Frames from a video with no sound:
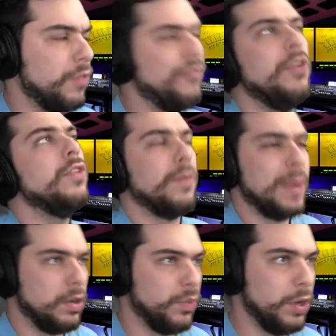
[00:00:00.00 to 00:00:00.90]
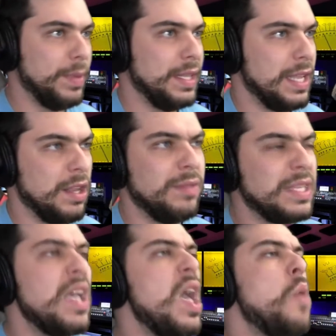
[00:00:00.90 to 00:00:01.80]
They're full of them here in Wilmington. They're
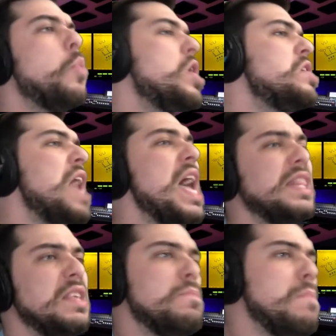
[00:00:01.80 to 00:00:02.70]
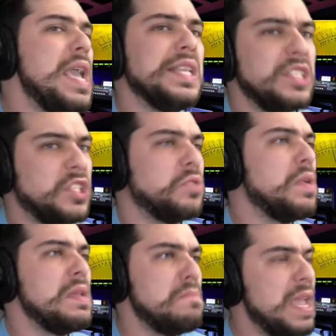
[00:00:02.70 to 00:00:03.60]
always, we're not the
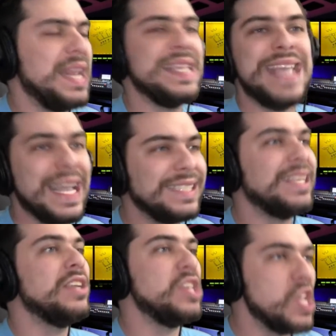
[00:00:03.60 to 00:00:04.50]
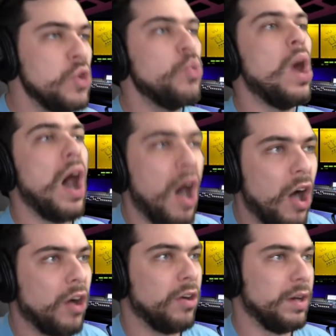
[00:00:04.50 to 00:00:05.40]
mainstream media. Yes, you
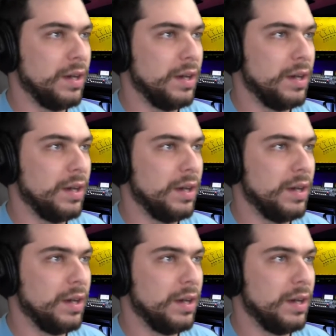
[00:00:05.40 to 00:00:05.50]
are.